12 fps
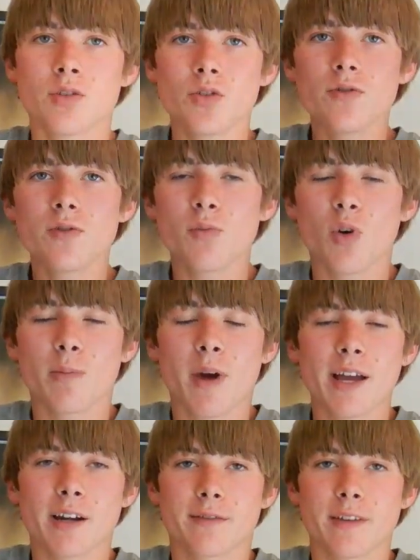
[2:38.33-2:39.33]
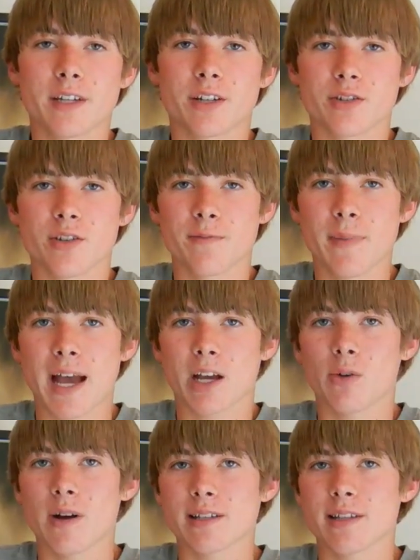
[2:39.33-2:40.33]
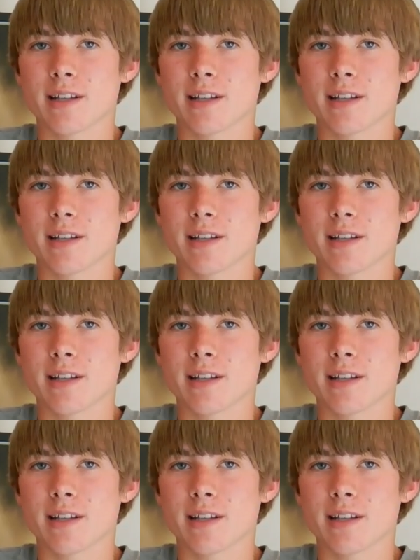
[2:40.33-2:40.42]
Two of the more minor features of Mac OS